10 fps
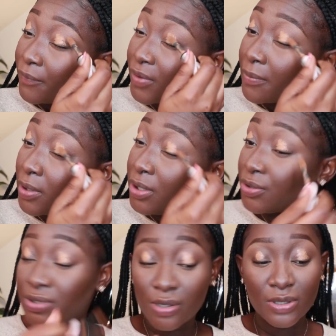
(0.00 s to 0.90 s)
So I'm going to
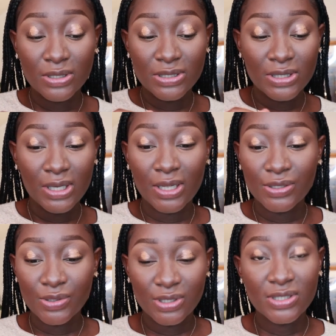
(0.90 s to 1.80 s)
use the concealer
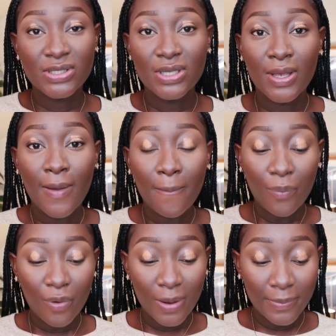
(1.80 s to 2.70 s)
to just
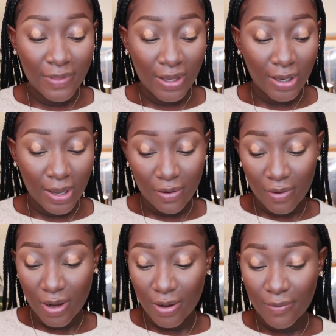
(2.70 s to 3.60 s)
prep that
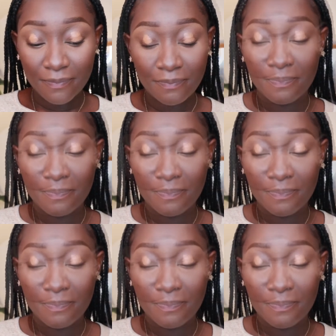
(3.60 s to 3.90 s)
area.